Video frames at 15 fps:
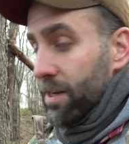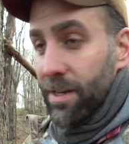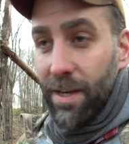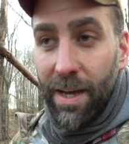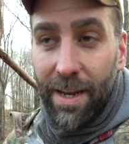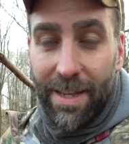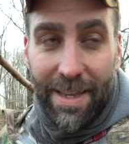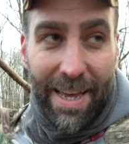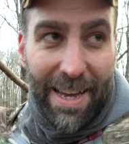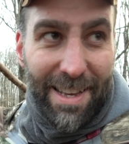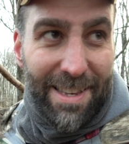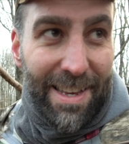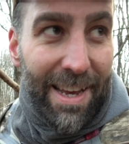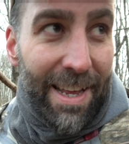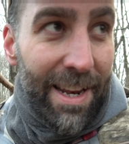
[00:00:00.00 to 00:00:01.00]
just got a
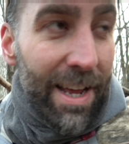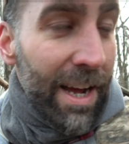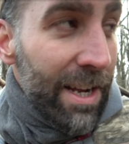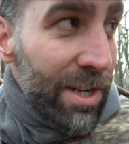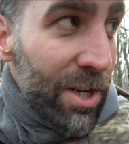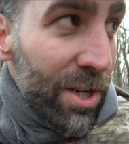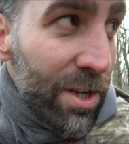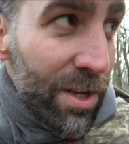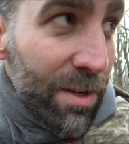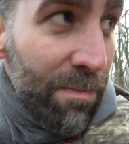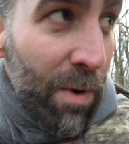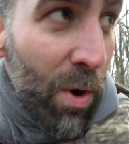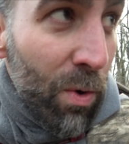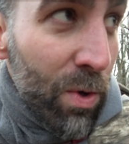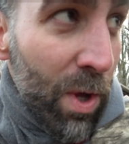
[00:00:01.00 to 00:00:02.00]
text saying I just
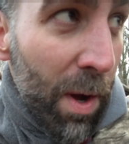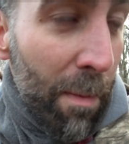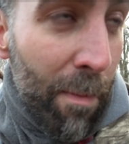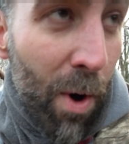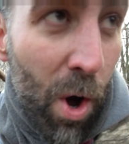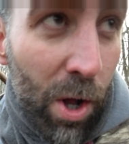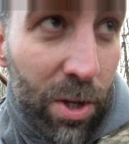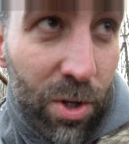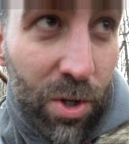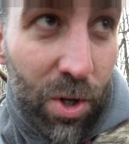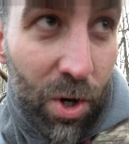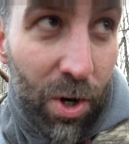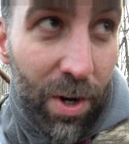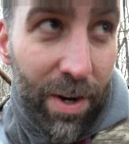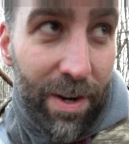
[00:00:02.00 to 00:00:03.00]
smoked a
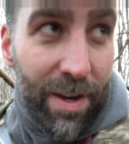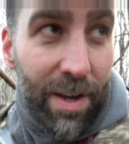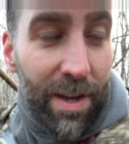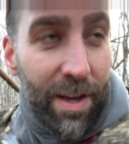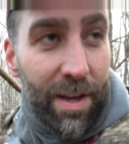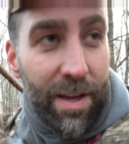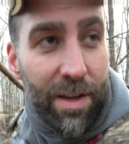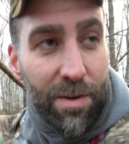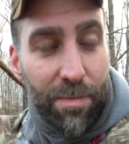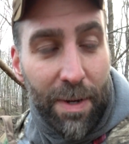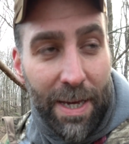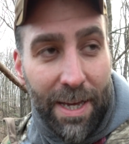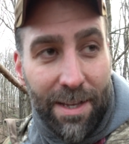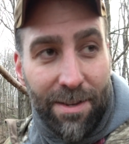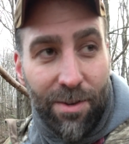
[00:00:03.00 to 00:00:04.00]
monster. There's been
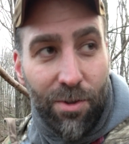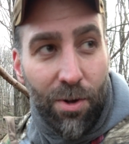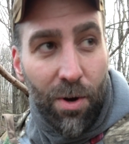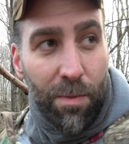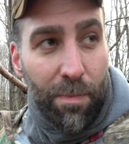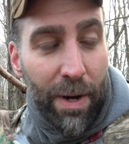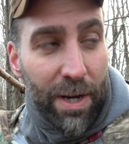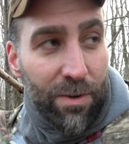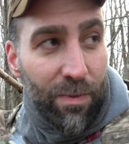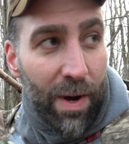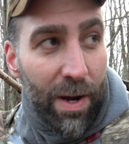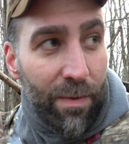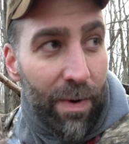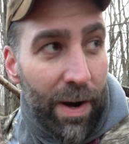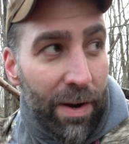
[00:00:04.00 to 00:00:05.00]
kids and dirt bikes
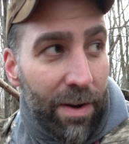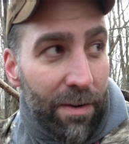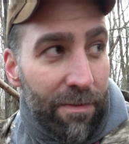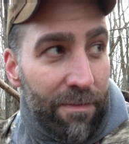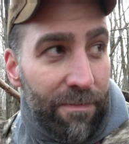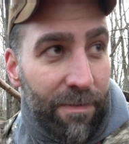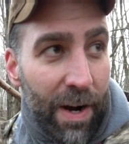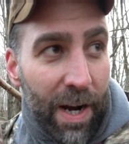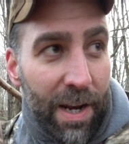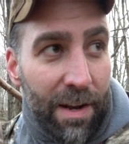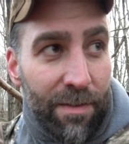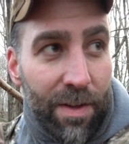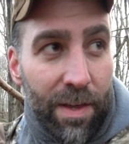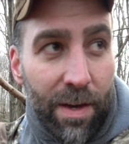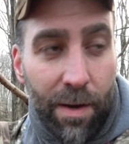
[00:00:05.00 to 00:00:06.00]
riding around here fucking
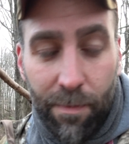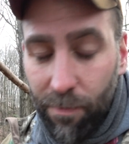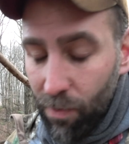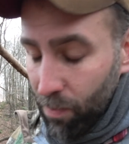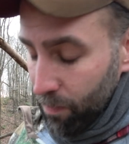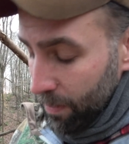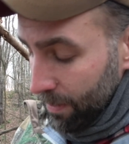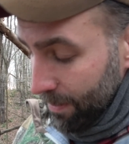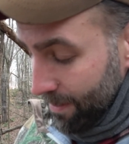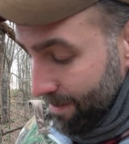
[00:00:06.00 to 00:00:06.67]
everything up for me.